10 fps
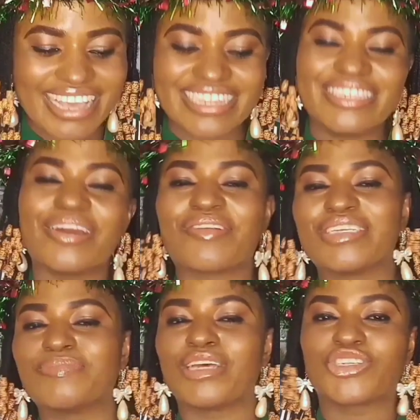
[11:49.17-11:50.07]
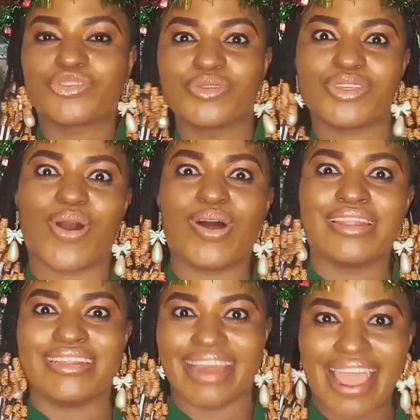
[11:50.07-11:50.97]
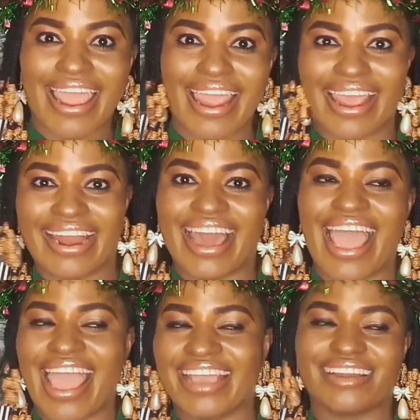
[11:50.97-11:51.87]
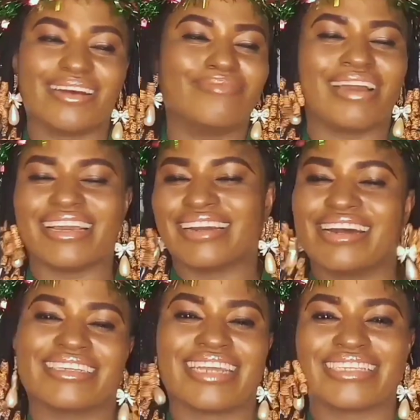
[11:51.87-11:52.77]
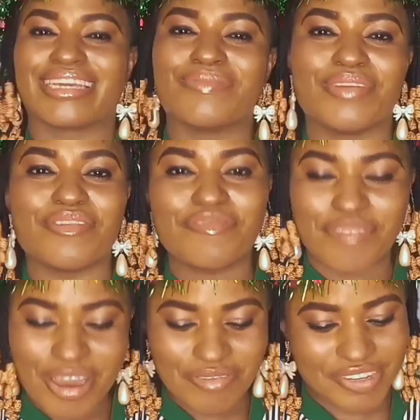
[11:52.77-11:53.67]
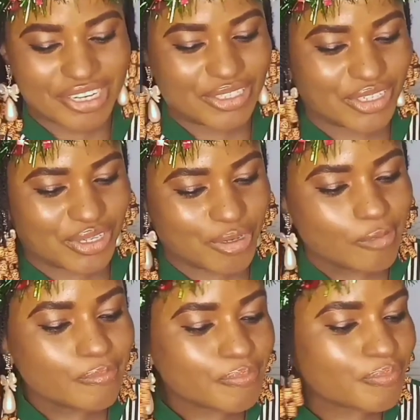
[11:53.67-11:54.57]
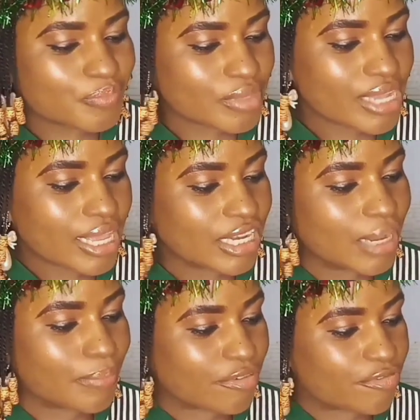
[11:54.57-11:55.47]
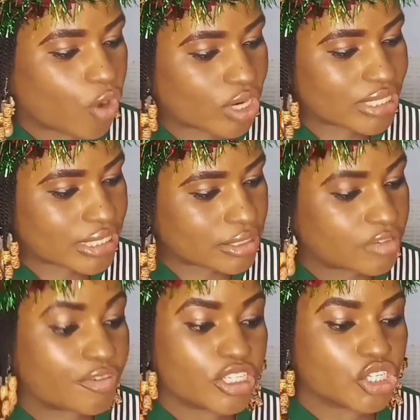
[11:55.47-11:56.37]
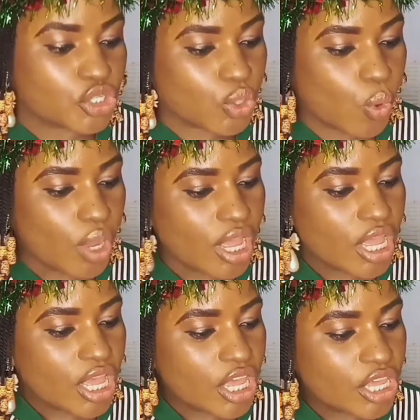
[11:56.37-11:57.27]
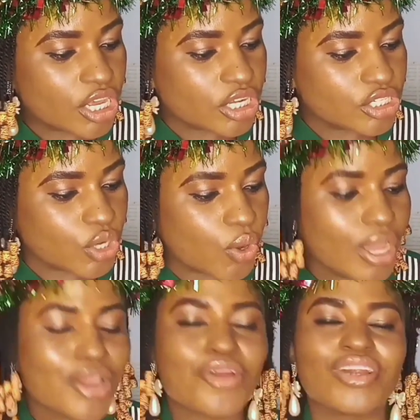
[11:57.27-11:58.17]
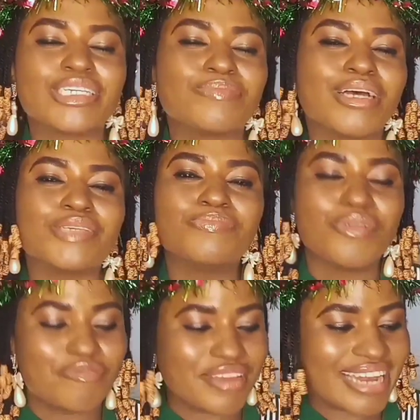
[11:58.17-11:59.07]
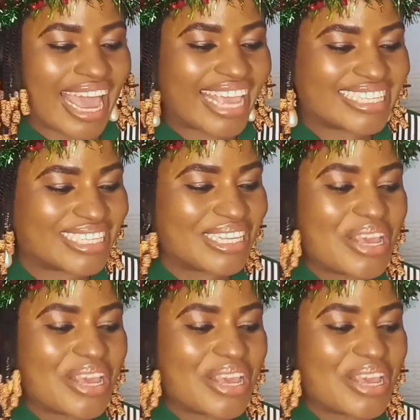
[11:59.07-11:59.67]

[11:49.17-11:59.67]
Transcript: can do Christmas truth or dare. Like, oh my gosh, that's gonna be a fun video to do. Number forty-two, you could do Christmas movie nights